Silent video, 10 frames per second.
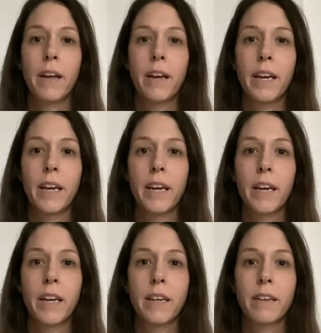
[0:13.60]

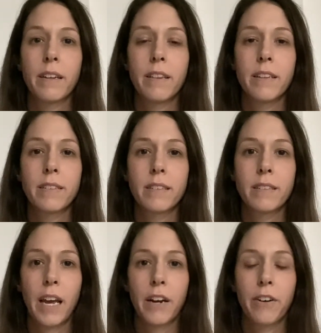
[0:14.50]
And this is
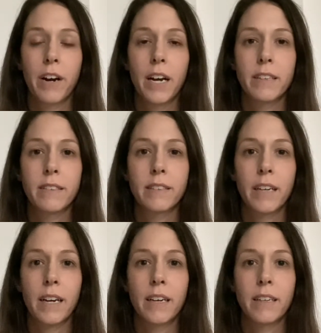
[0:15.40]
categorized
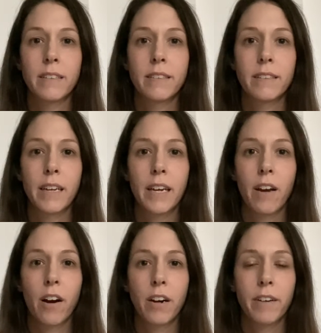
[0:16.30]
as a
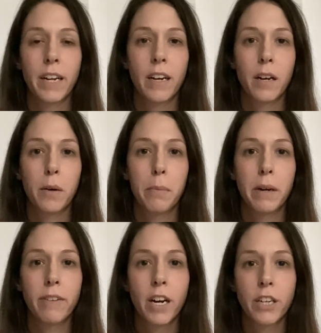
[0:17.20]
heart rate
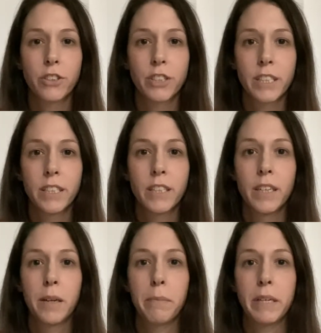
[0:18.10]
above 100
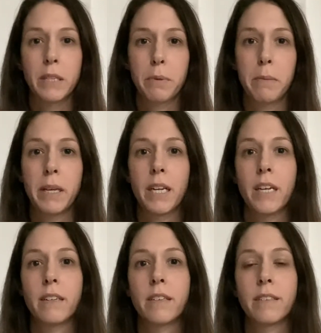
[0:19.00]
beats per
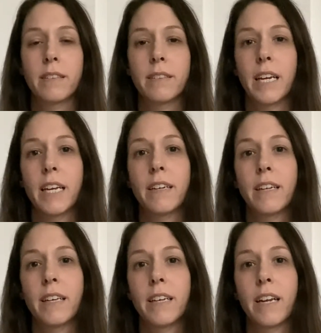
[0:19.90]
minute sustained
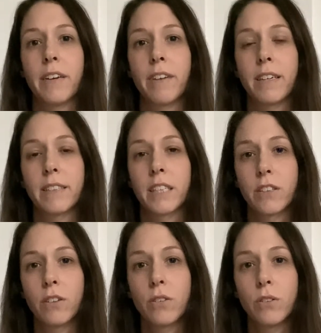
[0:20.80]
in a resting
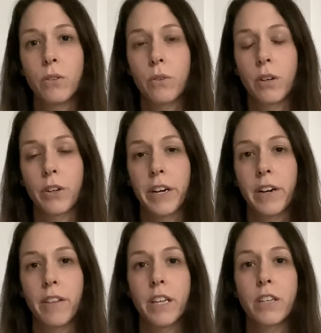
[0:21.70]
adult or
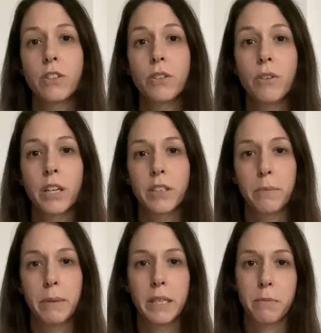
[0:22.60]
greater than
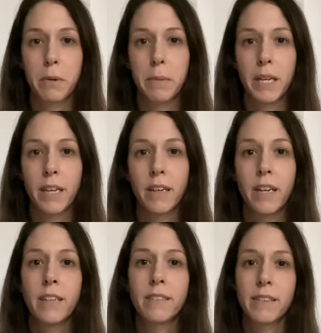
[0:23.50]
200 beats per minute
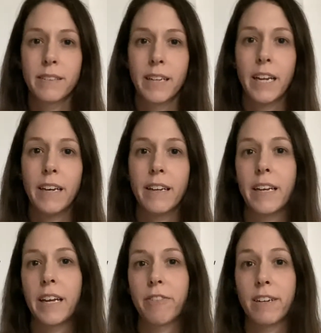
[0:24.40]
sustained
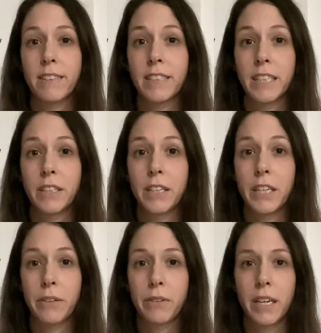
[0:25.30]
in a resting
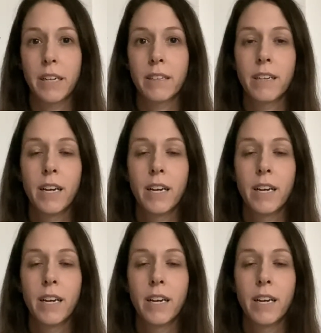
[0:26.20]
neonate.